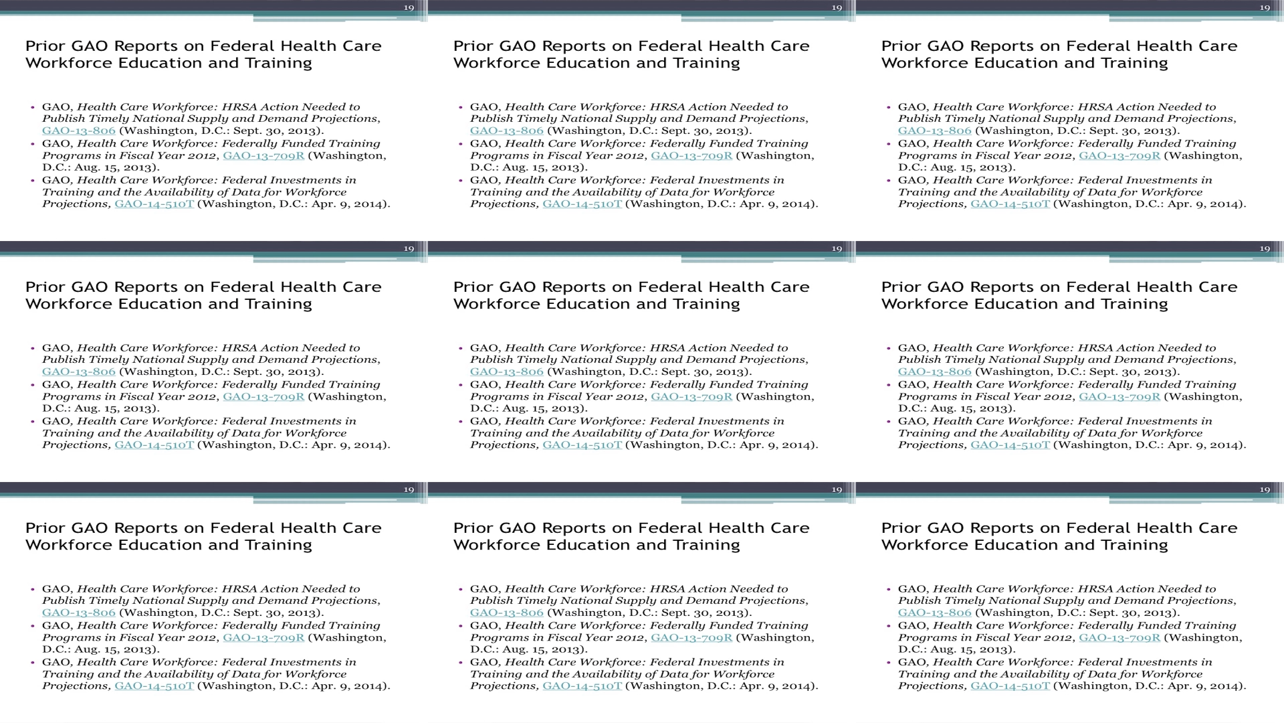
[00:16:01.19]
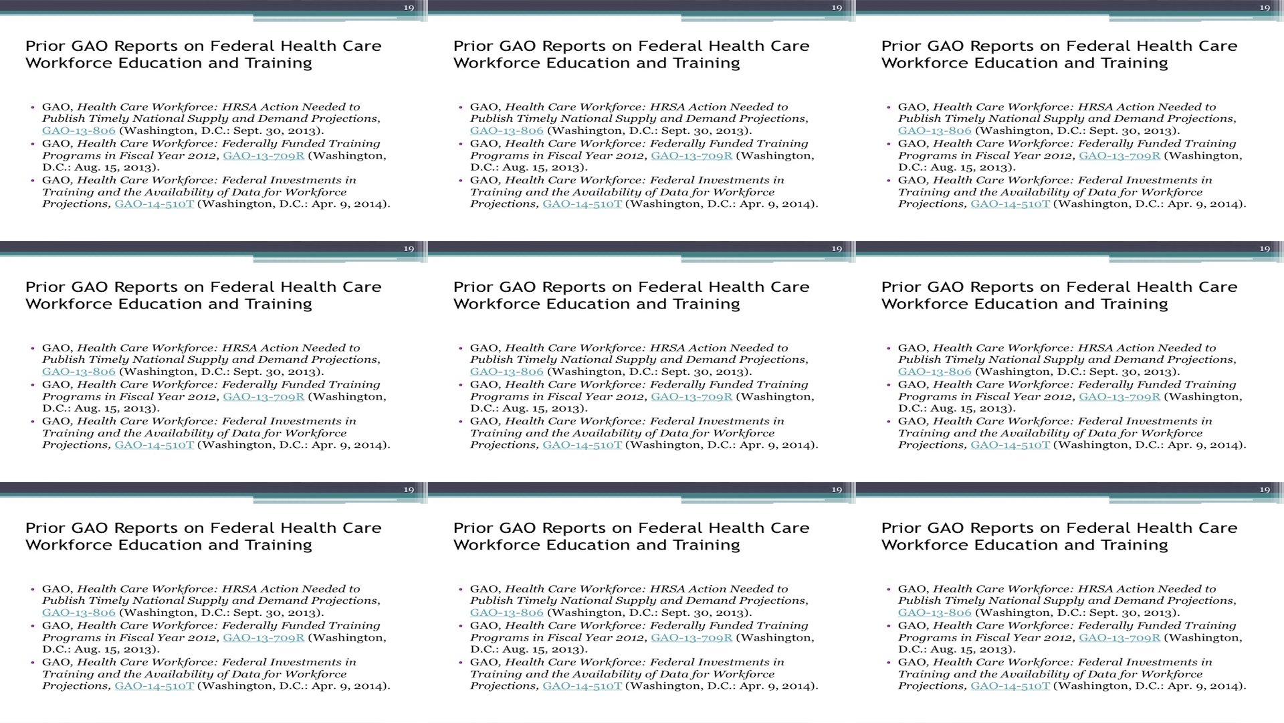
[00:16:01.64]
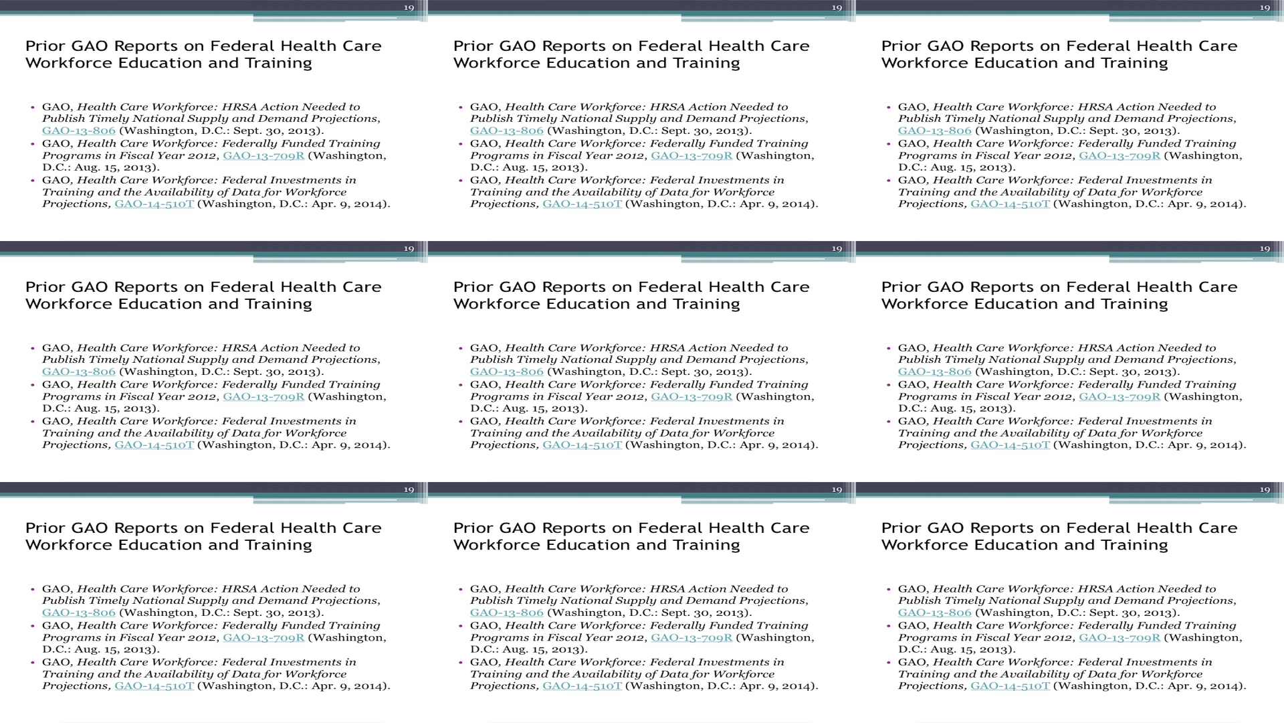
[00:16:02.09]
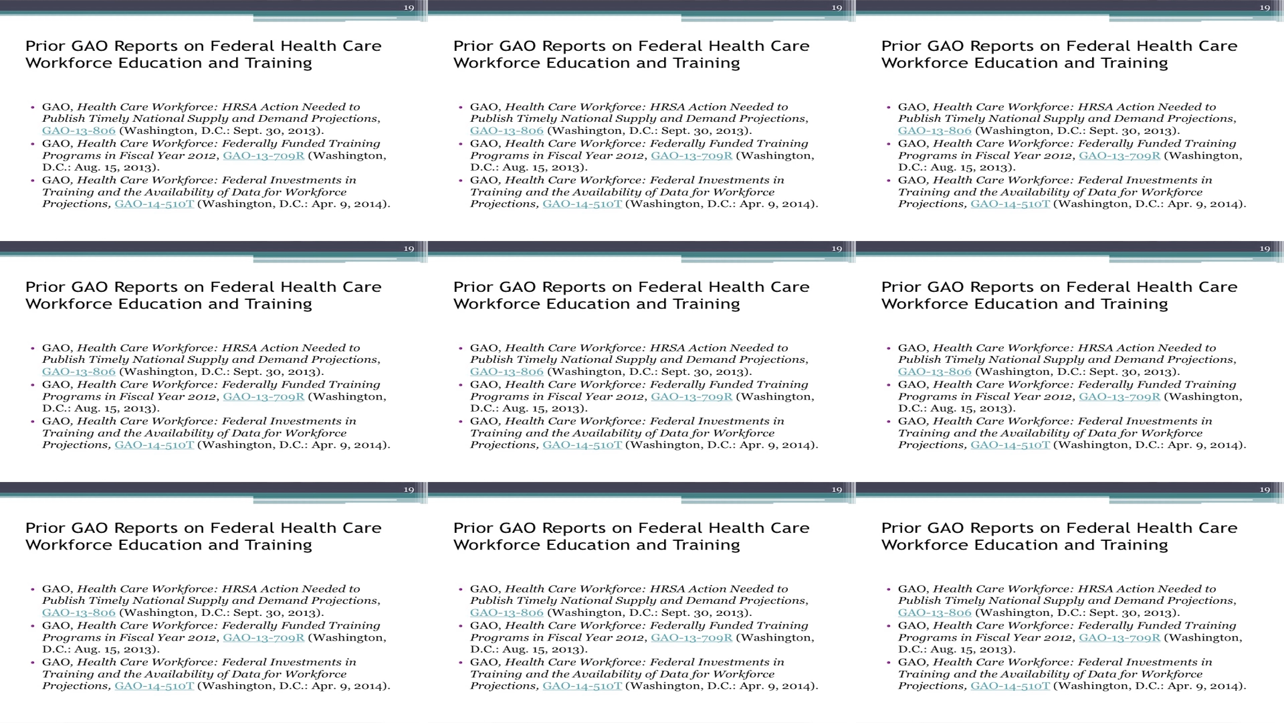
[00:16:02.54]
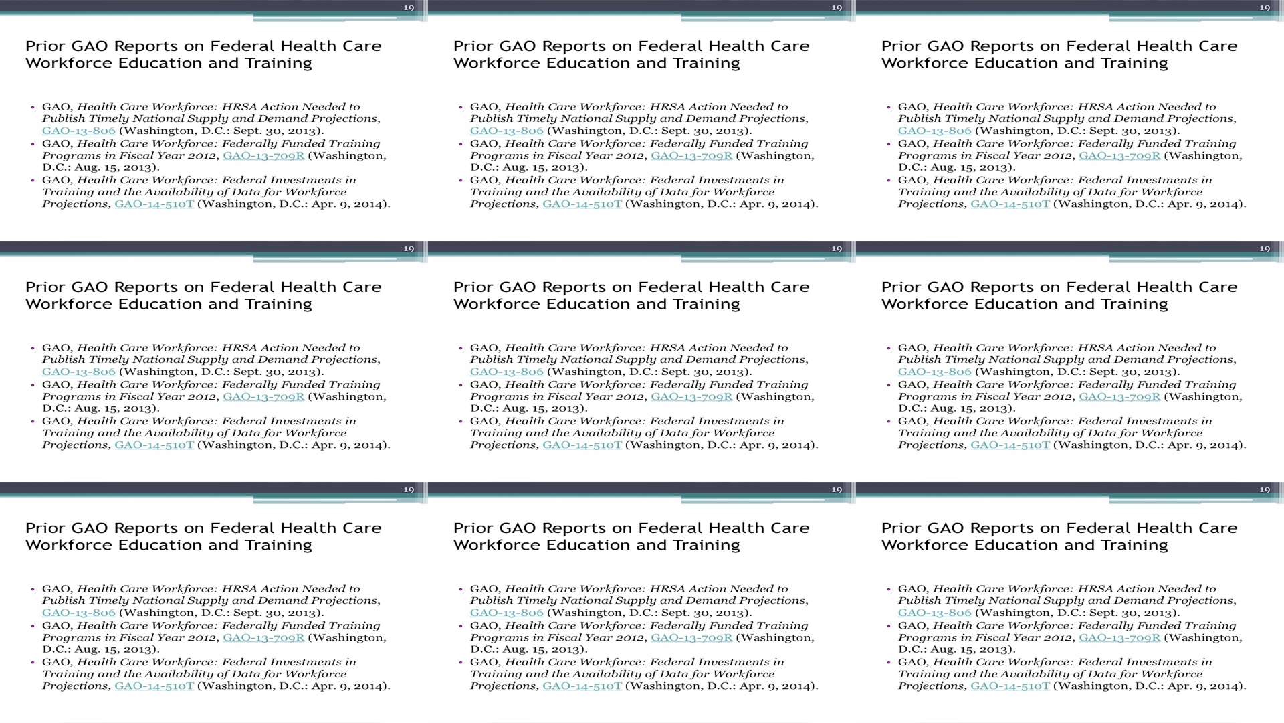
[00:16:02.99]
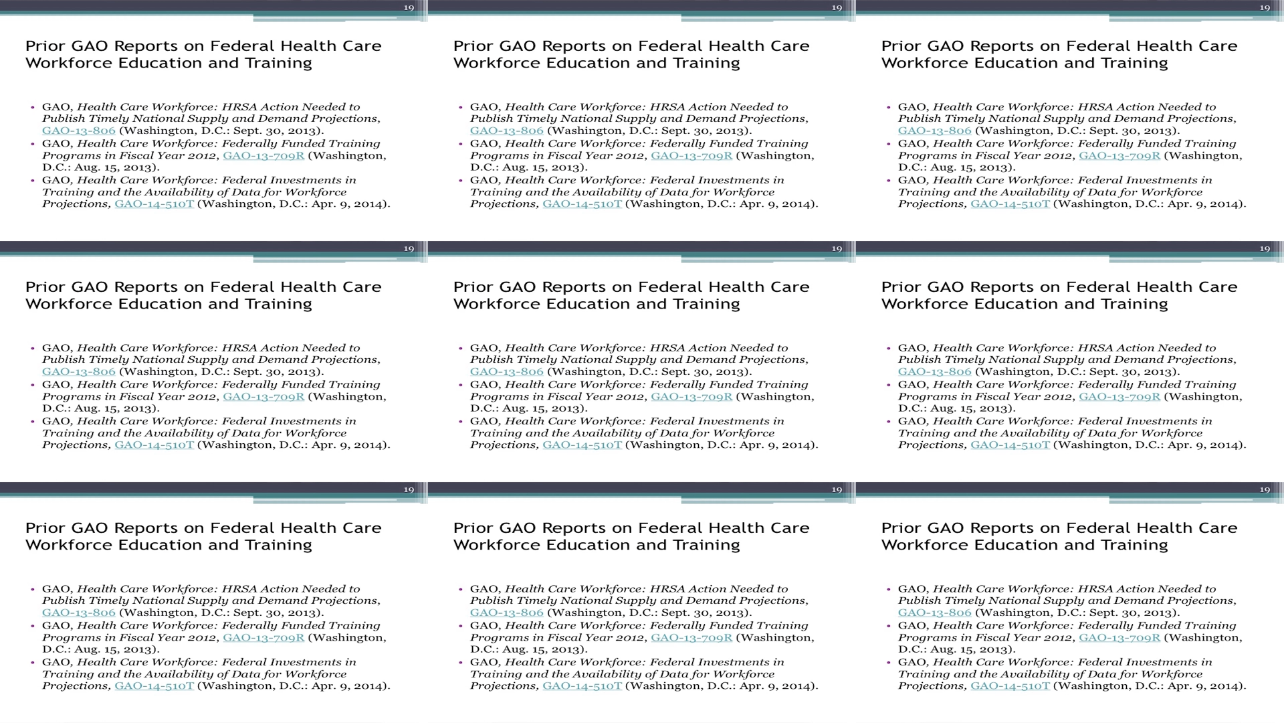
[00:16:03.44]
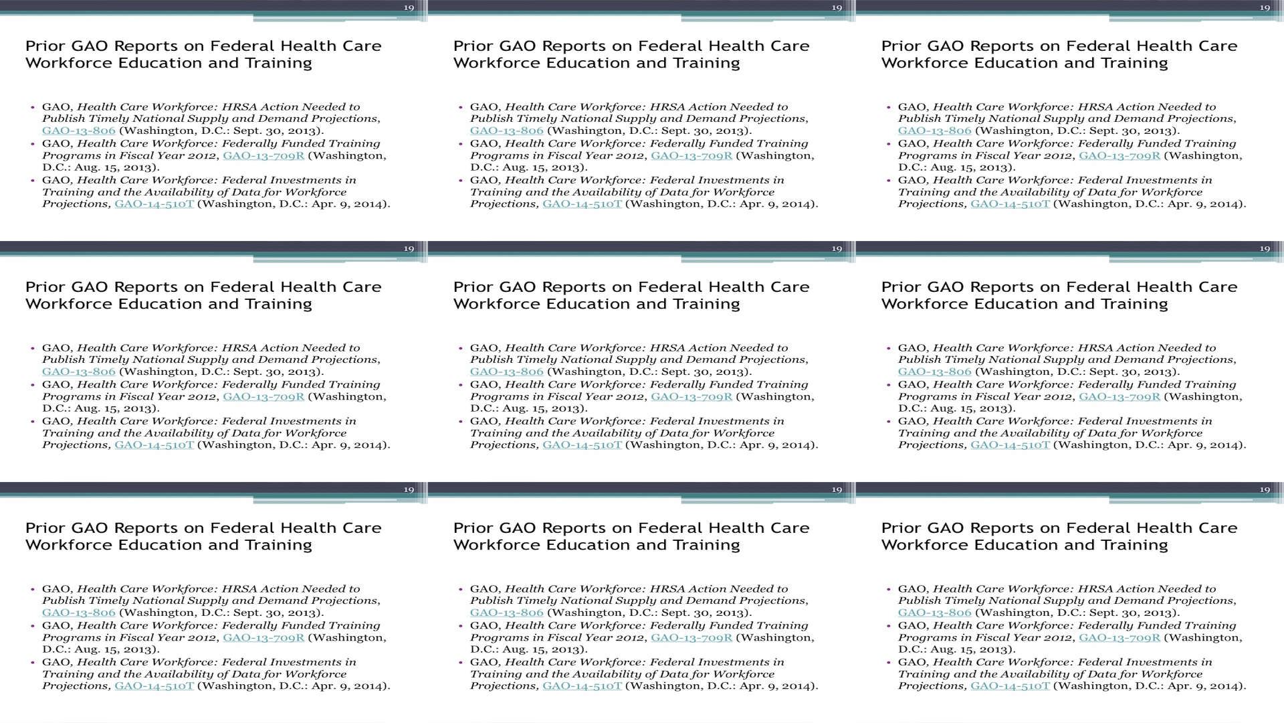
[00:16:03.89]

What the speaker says: [unreadable: no face in view]